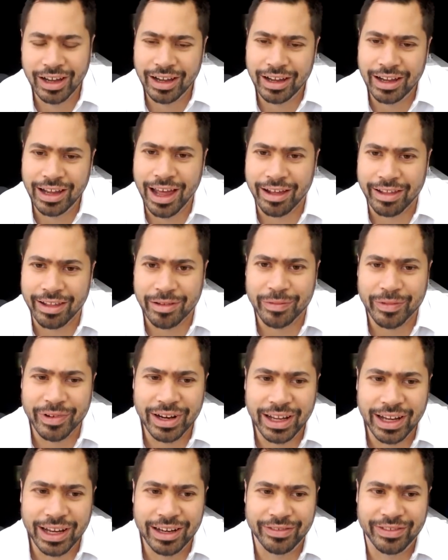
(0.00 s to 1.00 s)
yeah, some
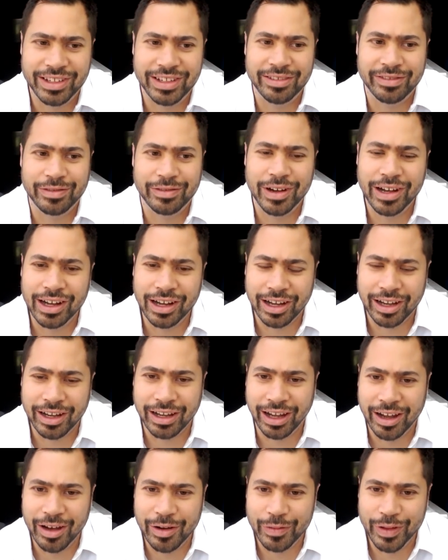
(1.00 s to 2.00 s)
really innovative work
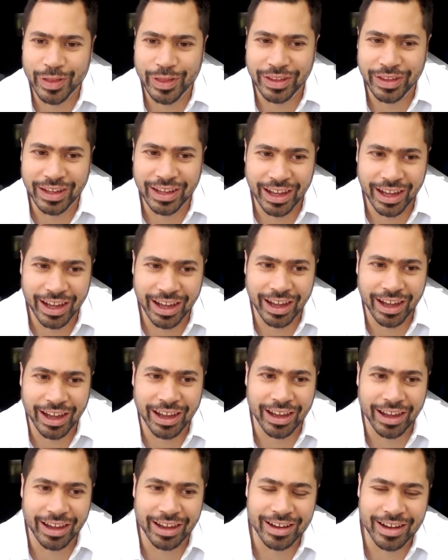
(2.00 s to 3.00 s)
with the
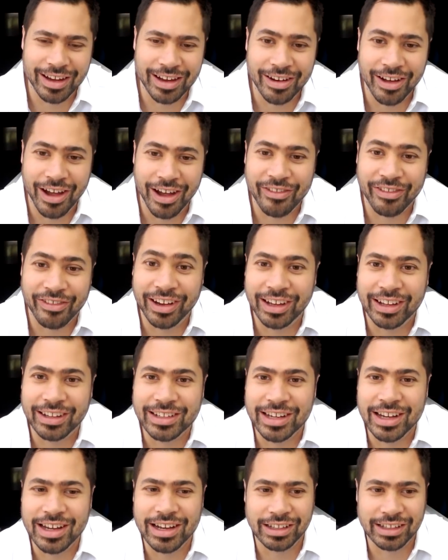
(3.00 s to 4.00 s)
every
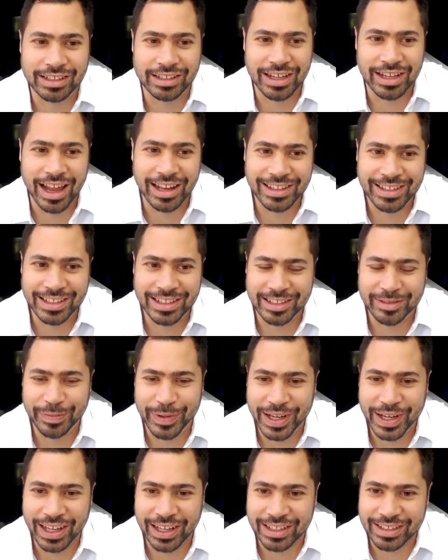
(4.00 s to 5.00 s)
internal scientist
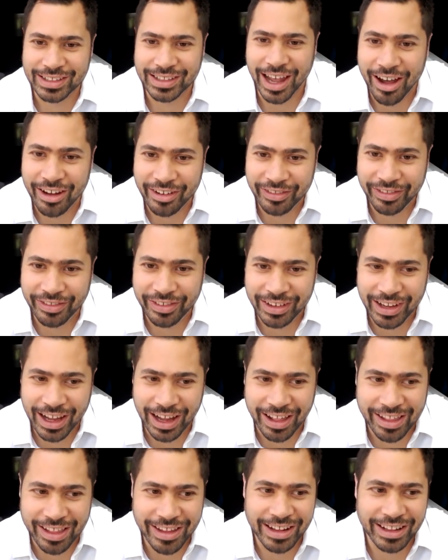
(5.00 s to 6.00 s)
being a scout for
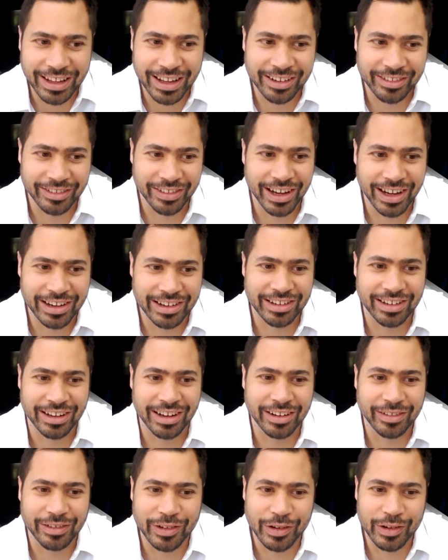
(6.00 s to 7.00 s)
external innovation,
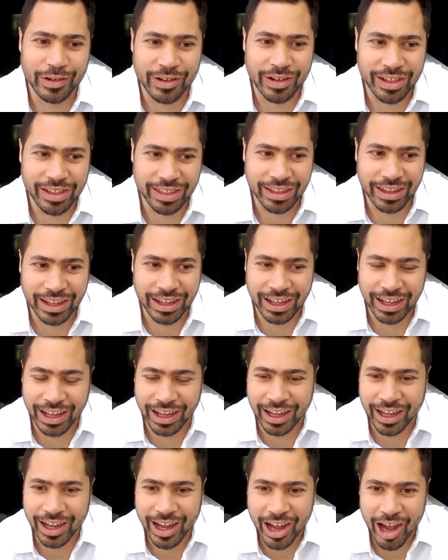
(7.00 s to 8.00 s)
and of course
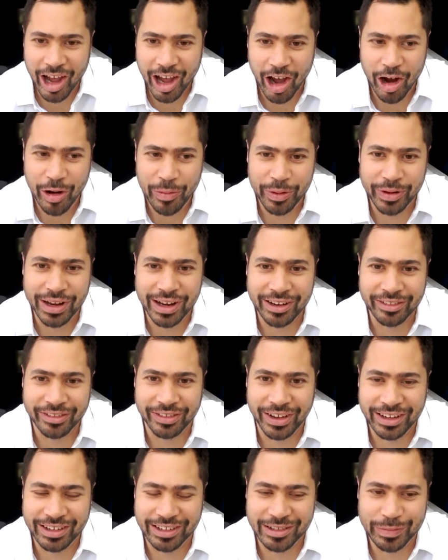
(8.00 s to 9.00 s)
the Open
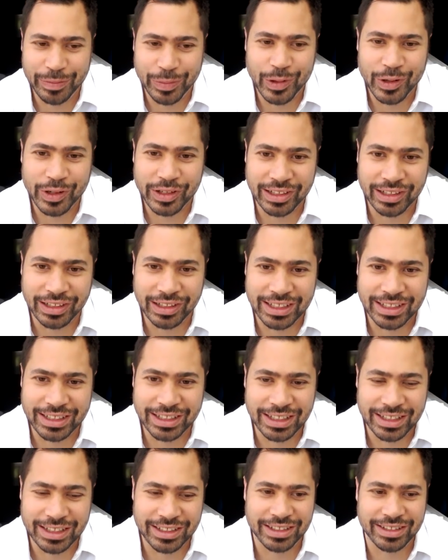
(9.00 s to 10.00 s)
Innovation Portal
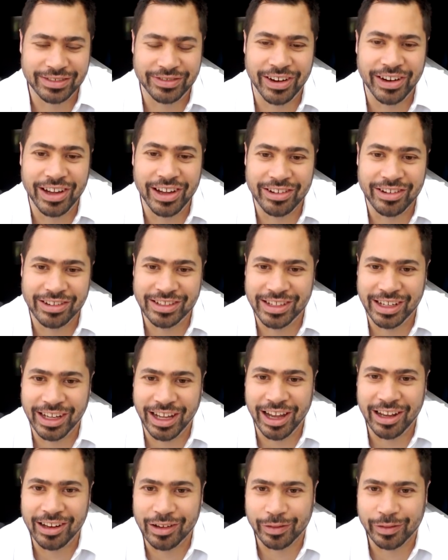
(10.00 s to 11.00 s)
is very interesting.
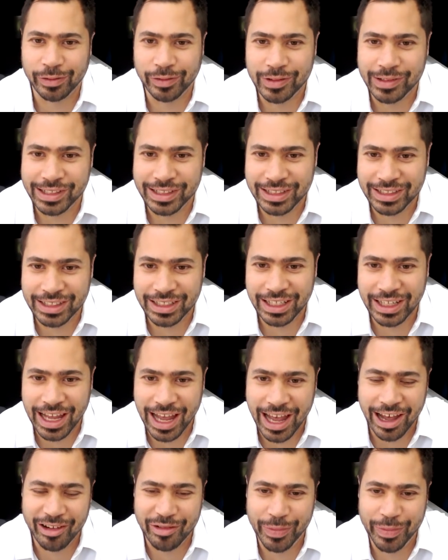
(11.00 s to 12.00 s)
I look forward to seeing
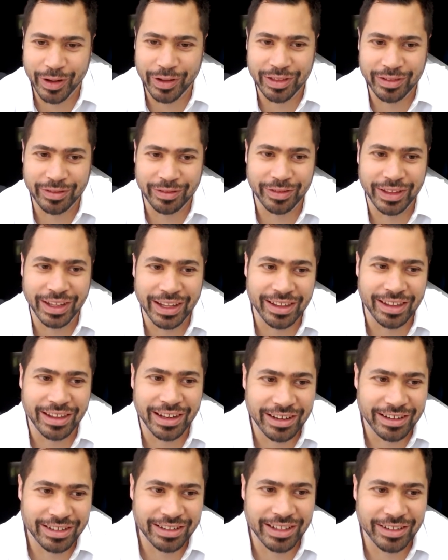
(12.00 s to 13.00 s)
how both of these
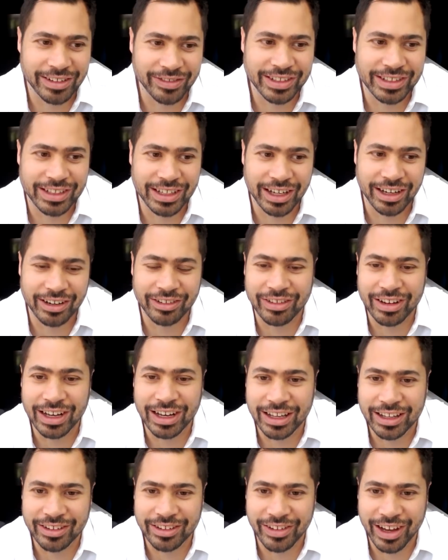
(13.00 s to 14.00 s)
initiatives
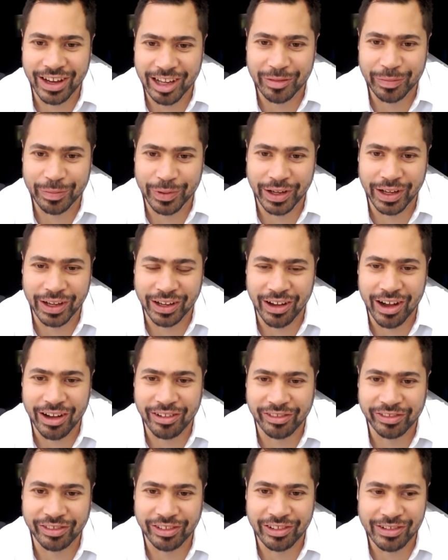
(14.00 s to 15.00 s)
really develop
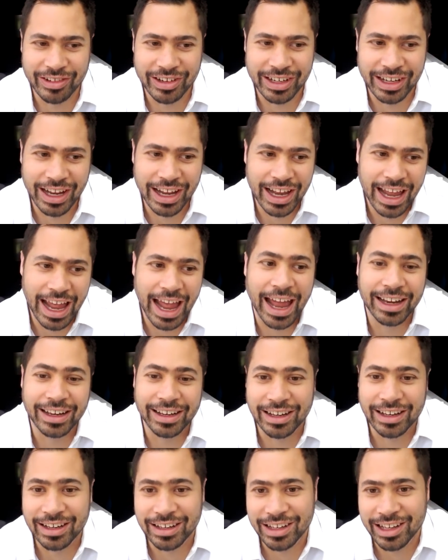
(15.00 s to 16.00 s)
going forward, and
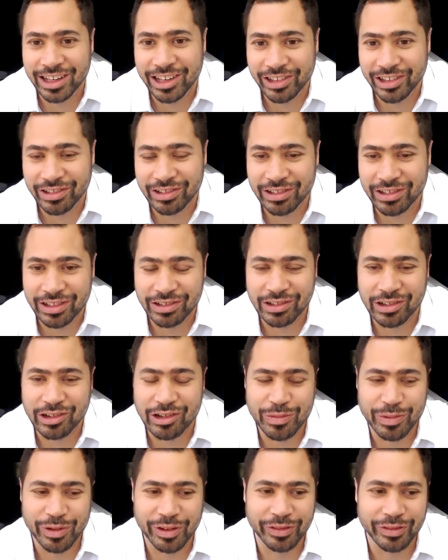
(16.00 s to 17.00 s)
indeed your
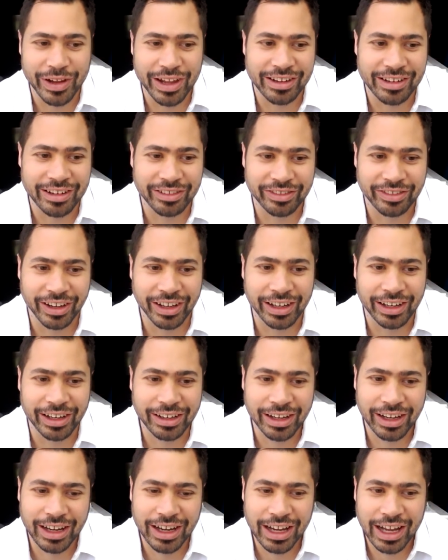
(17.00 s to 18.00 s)
corporate venture fund.
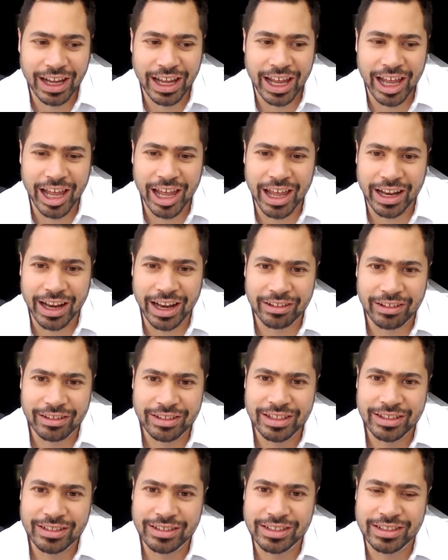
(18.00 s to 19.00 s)
And I
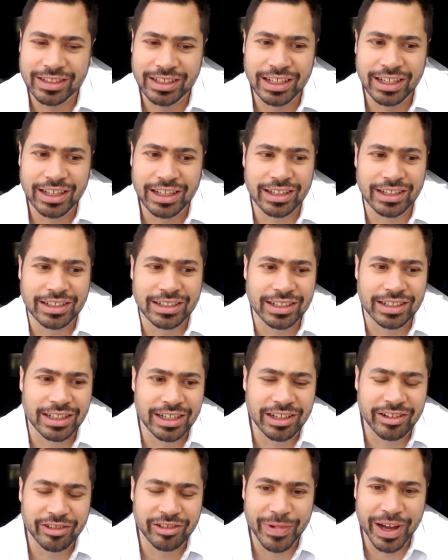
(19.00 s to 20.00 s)
also see that
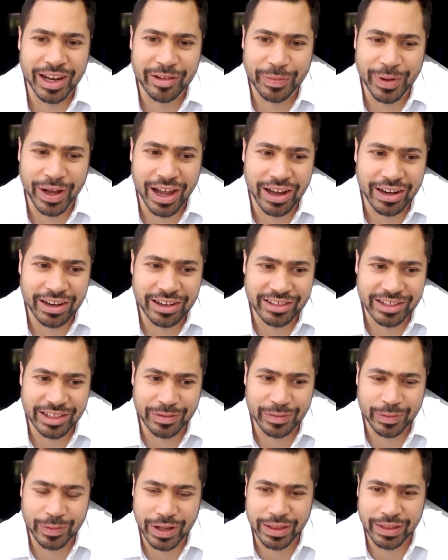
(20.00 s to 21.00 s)
you've made a partnership
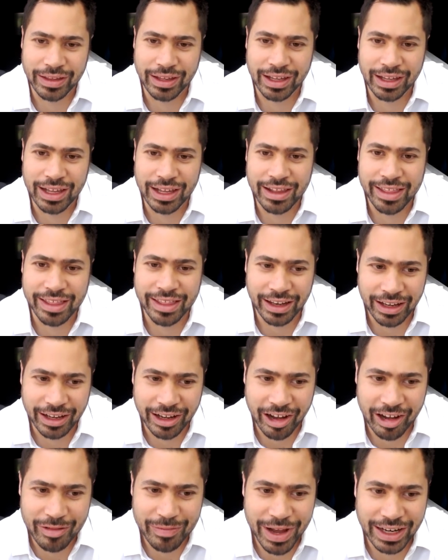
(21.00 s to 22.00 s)
with In
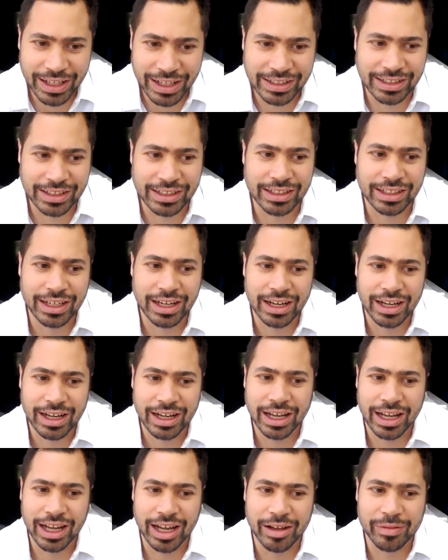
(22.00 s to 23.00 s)
Silico Medicine.
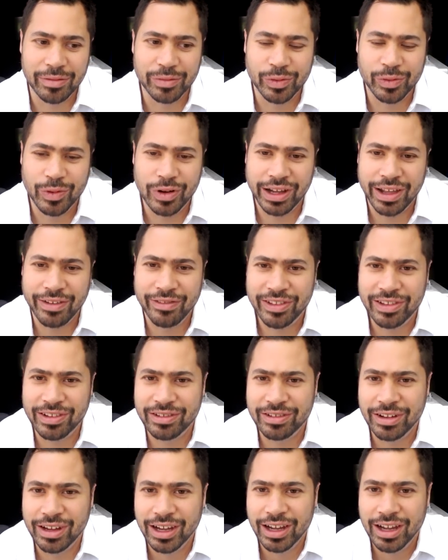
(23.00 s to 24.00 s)
What gives
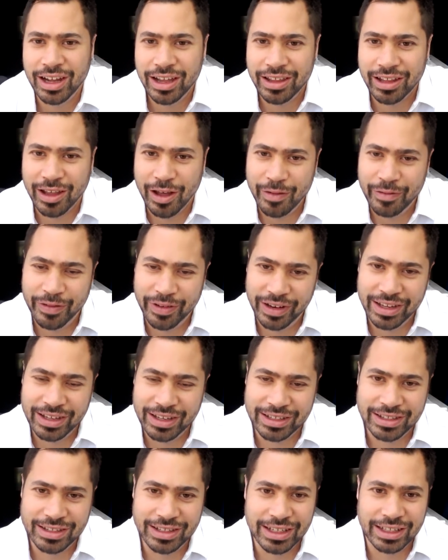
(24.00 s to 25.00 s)
you the
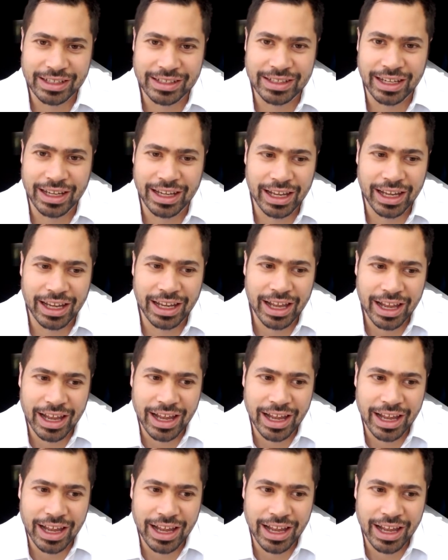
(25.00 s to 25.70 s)
confidence that